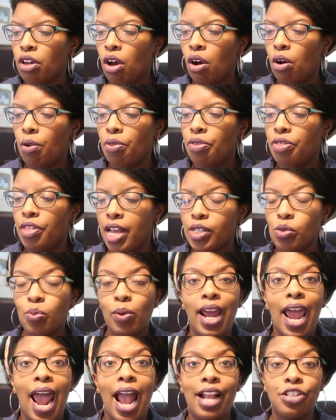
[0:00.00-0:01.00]
So that's
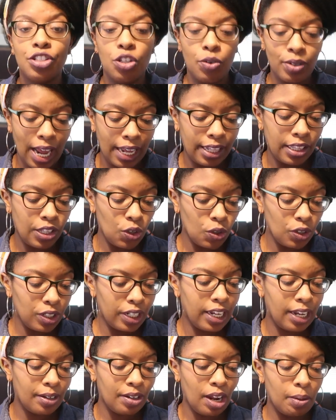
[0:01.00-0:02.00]
what I have to do, and I
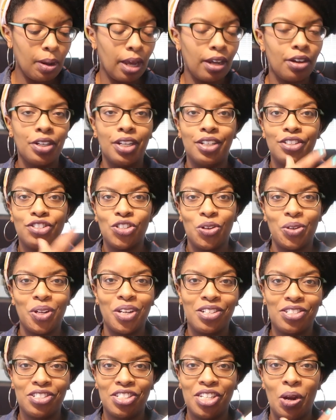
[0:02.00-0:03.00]
literally, and I'm not gonna
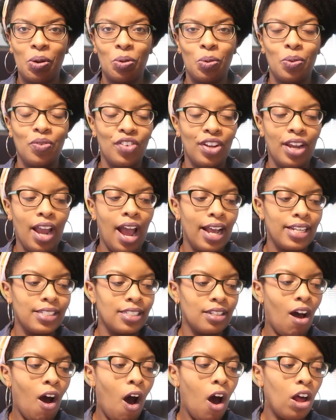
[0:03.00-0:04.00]
share with you guys
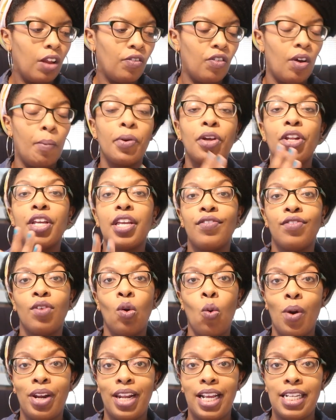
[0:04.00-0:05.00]
all of them. I'm gonna give you
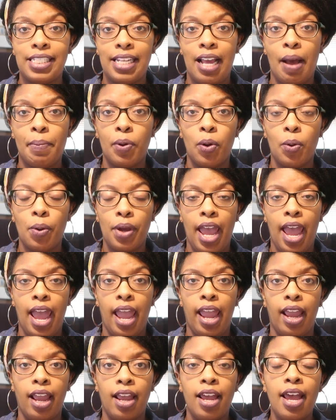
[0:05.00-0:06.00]
one example,
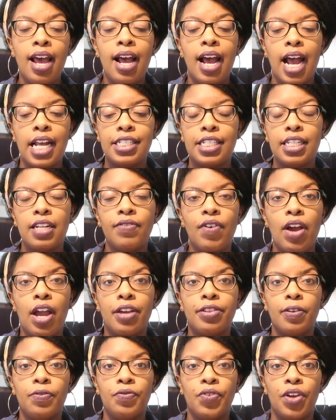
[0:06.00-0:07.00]
okay?
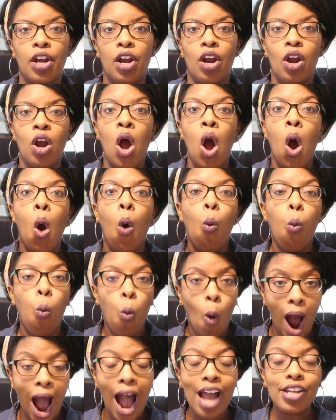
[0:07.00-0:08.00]
Identifying the fear,
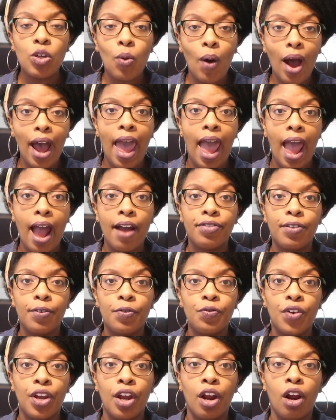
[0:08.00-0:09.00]
why do I have the
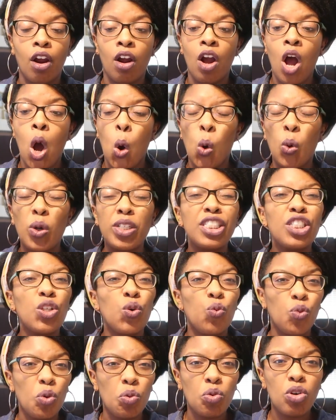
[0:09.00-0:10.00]
fear? What's
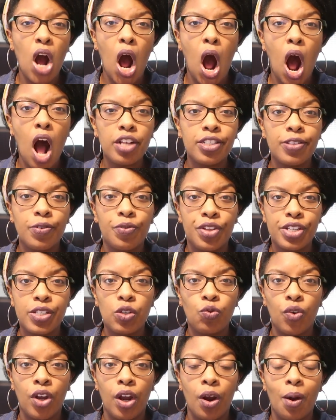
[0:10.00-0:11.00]
the root cause of
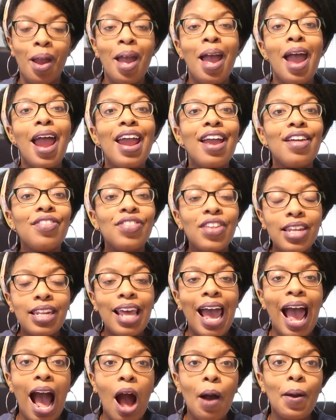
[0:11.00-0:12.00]
this fear? And then
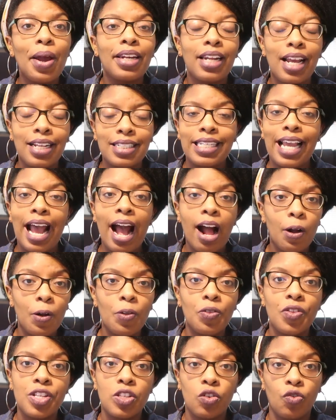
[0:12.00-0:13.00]
how can I
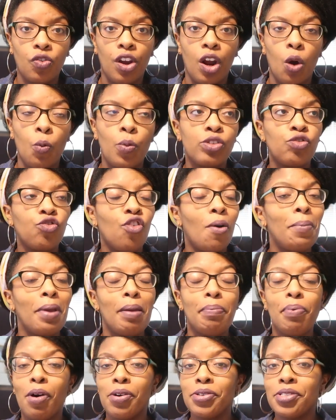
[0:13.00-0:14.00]
tackle this fear? Which for
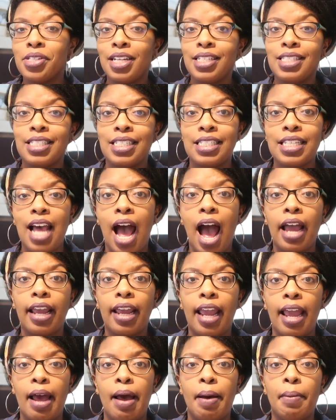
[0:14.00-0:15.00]
me personally, since I
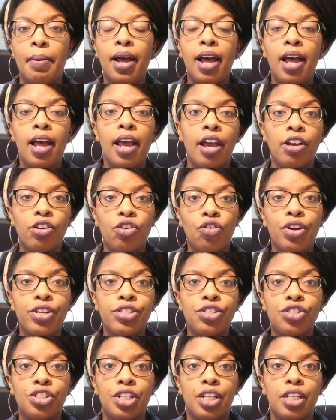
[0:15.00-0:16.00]
am a
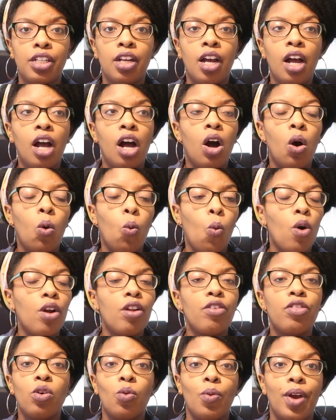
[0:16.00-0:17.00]
Christian,
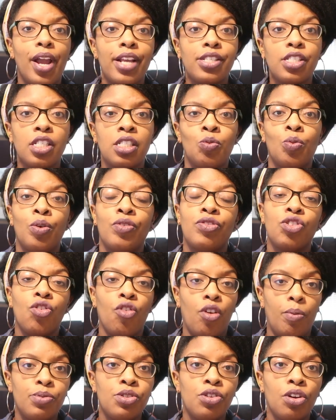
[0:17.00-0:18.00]
one of the ways is with
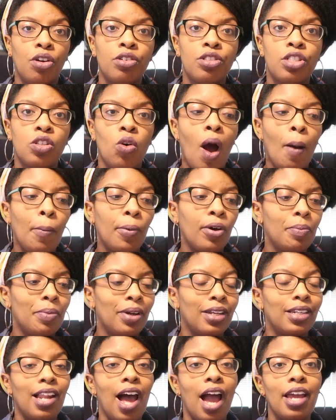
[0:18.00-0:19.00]
scripture. So I'm gonna
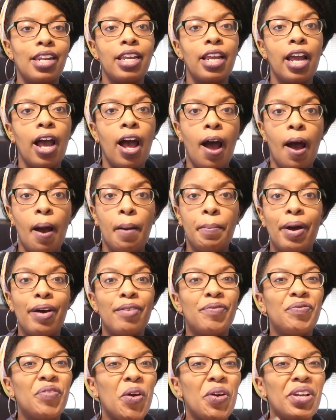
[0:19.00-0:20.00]
be lining up
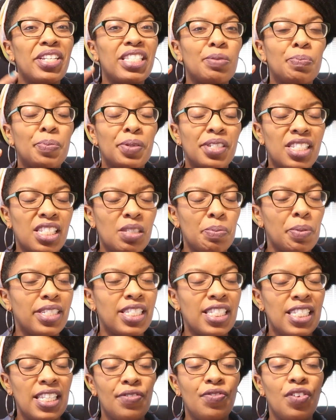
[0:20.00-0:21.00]
a very
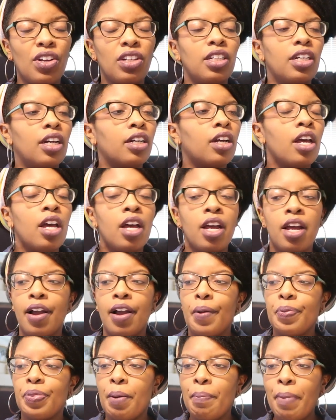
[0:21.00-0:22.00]
specific, look,
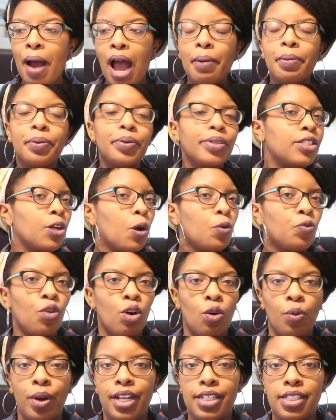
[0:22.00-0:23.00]
the Bible is there
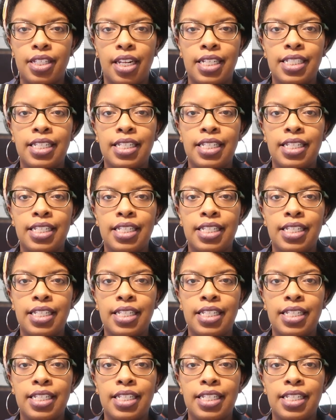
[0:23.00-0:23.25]
for a reason.